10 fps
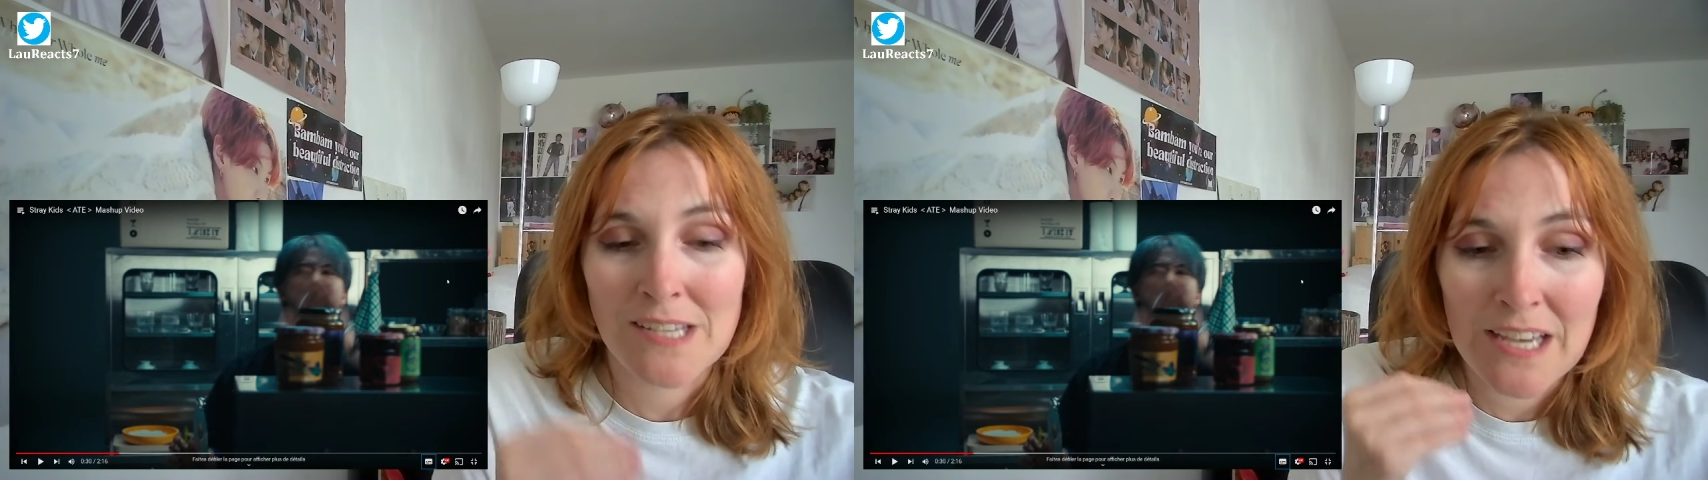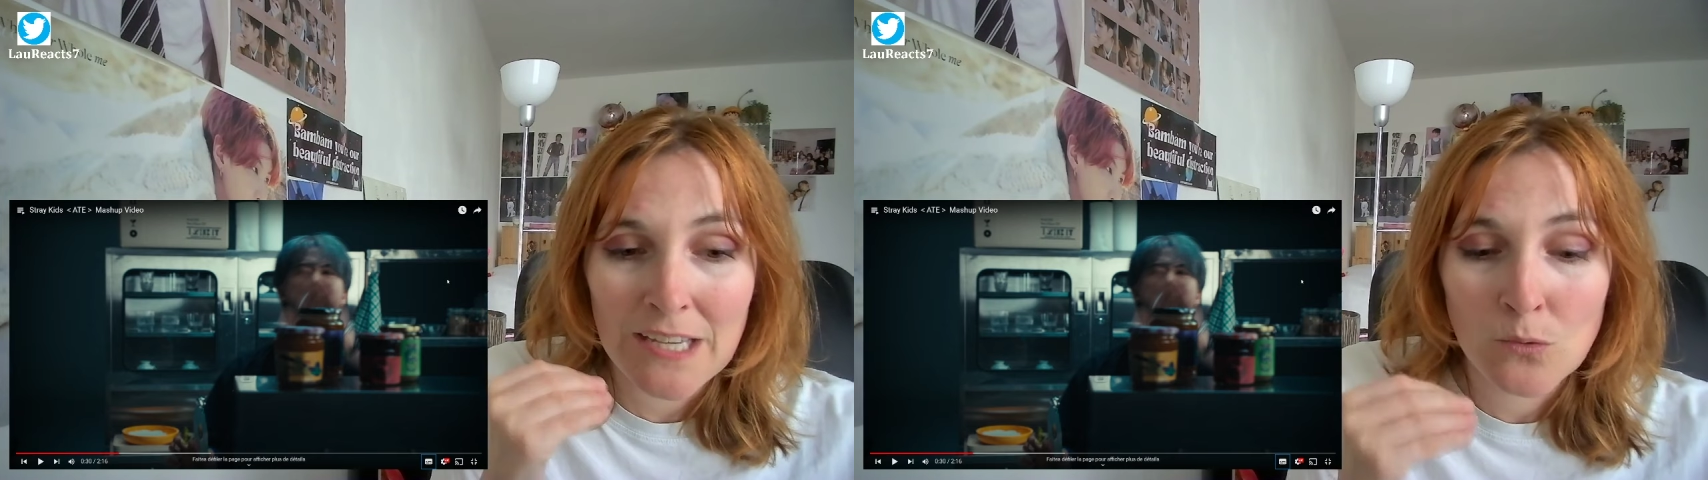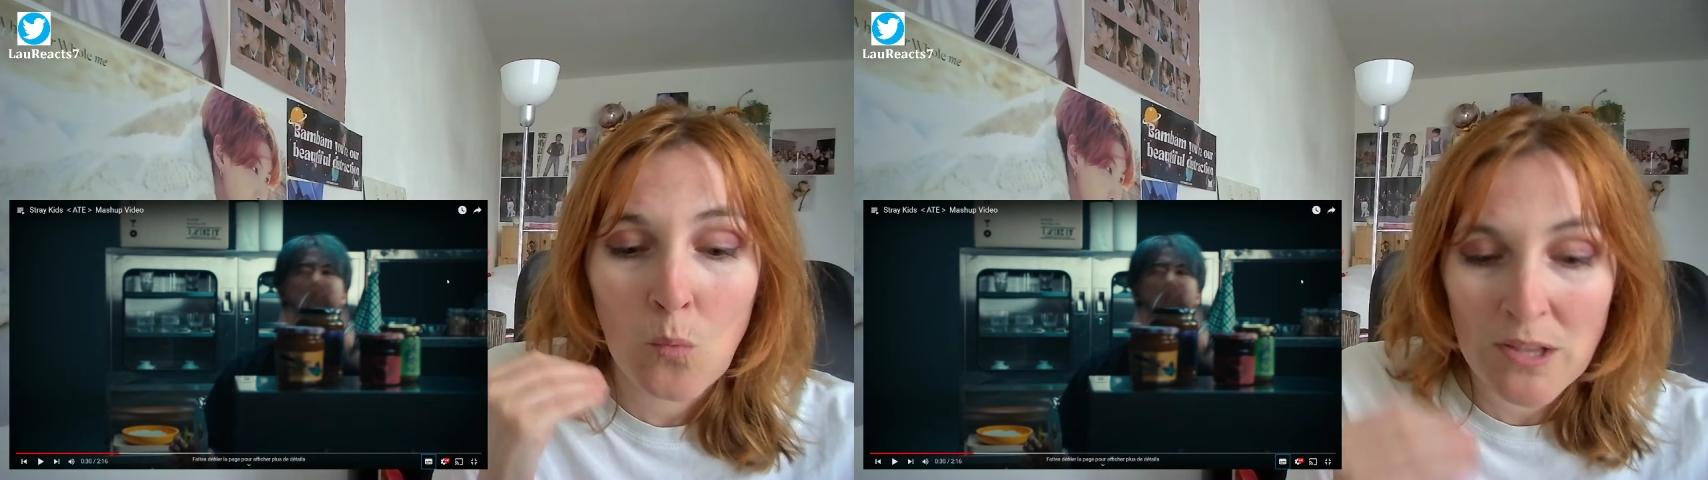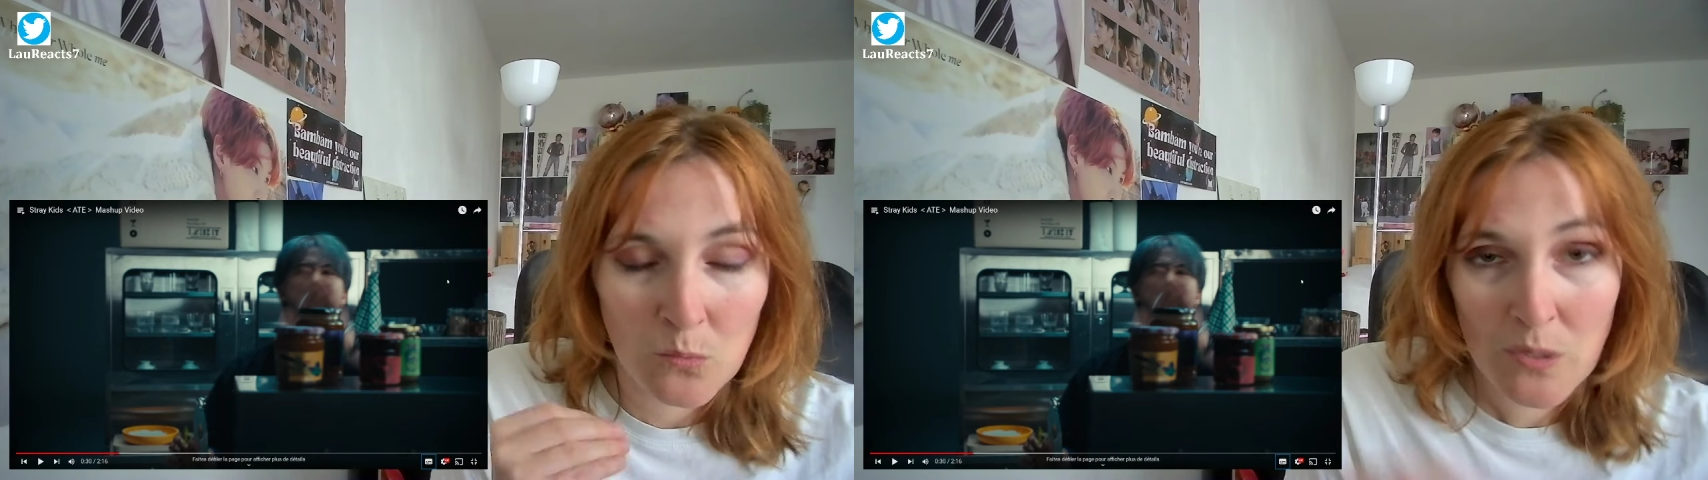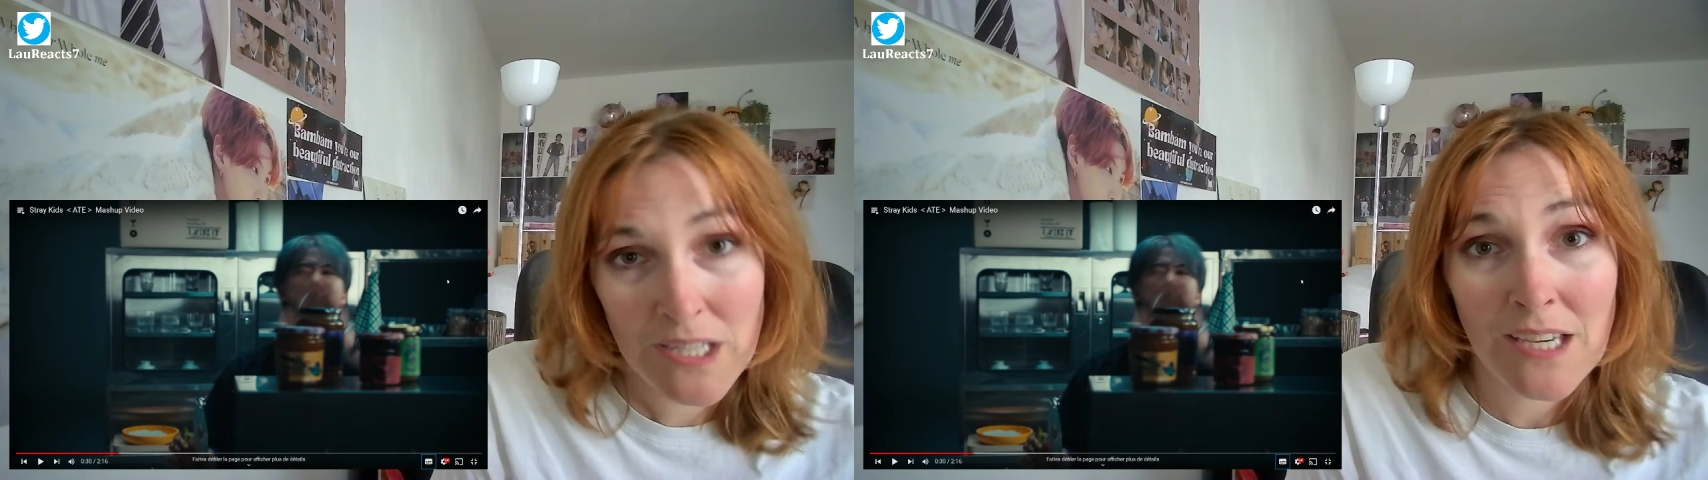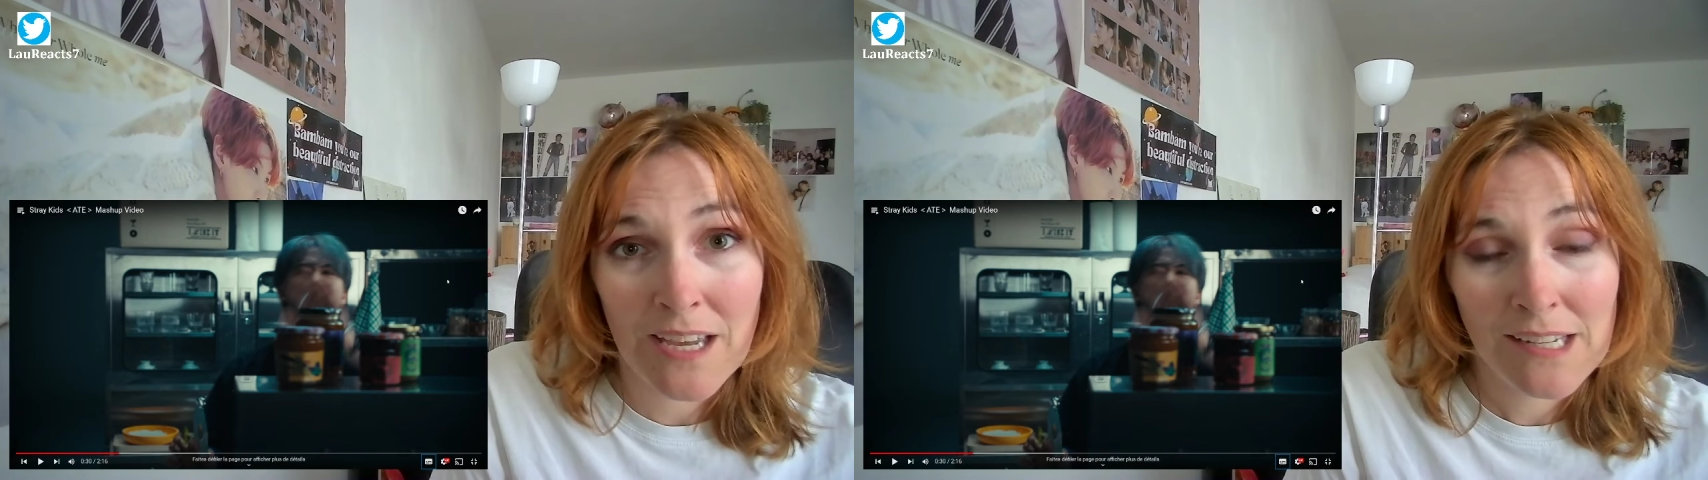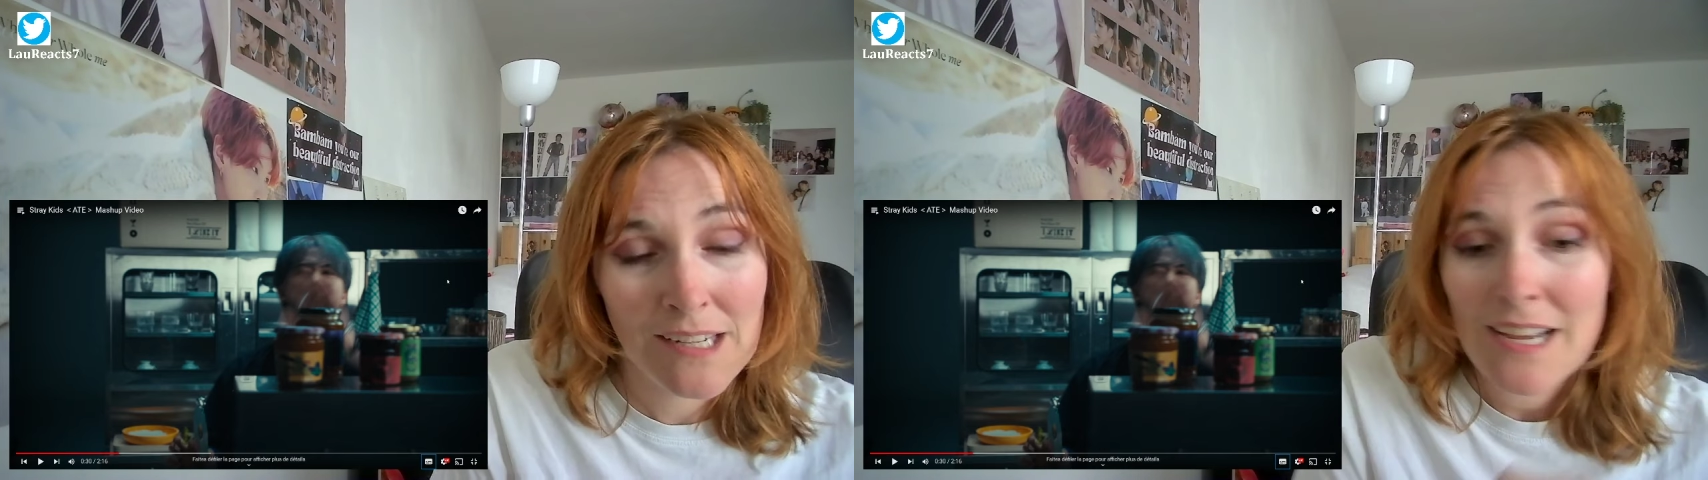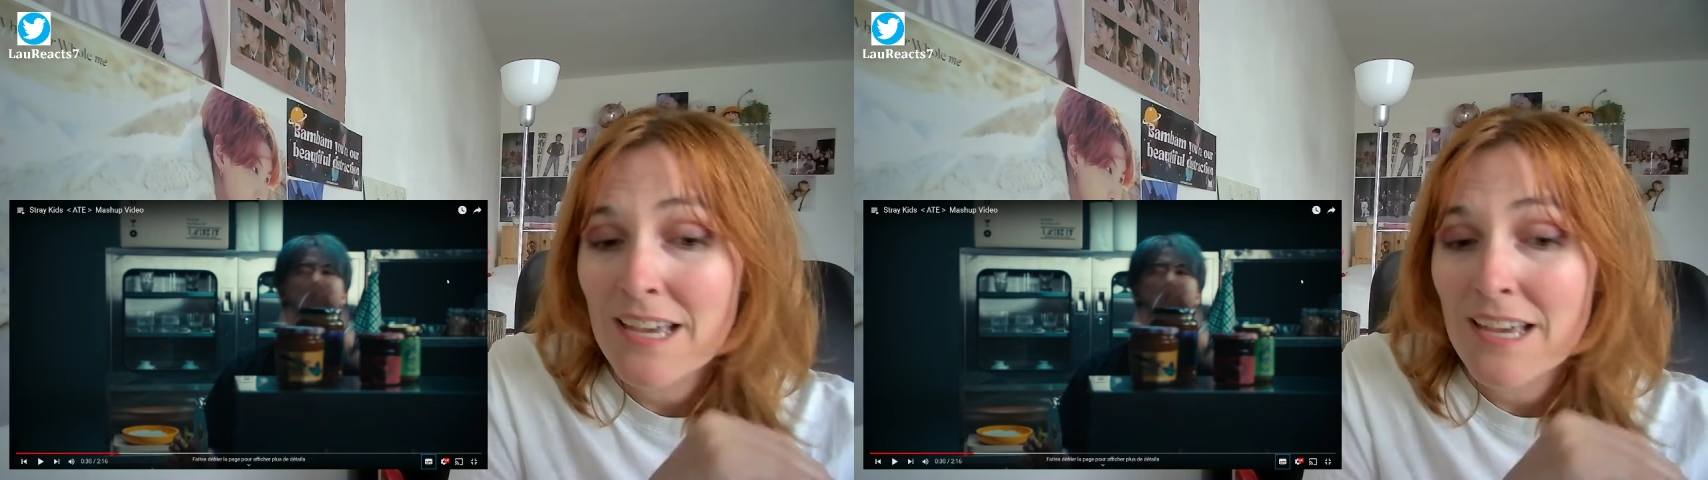in one weekend.